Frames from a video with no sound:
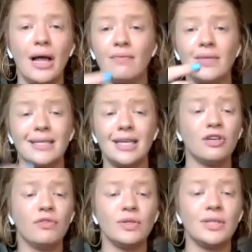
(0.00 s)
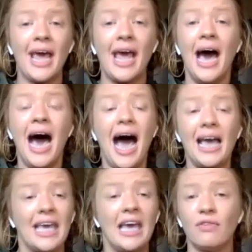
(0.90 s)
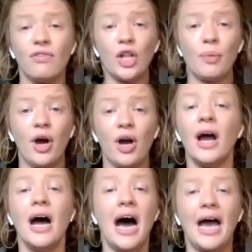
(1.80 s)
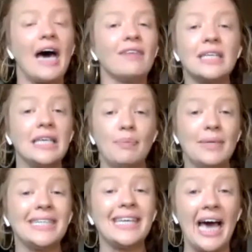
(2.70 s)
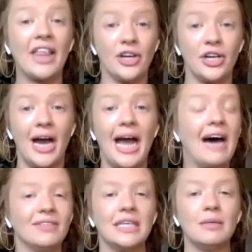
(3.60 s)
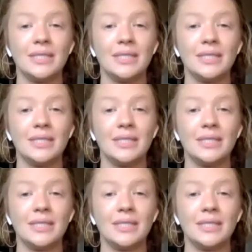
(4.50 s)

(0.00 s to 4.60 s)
have this interview today. I can't fall apart. I have to keep it together. I have to keep it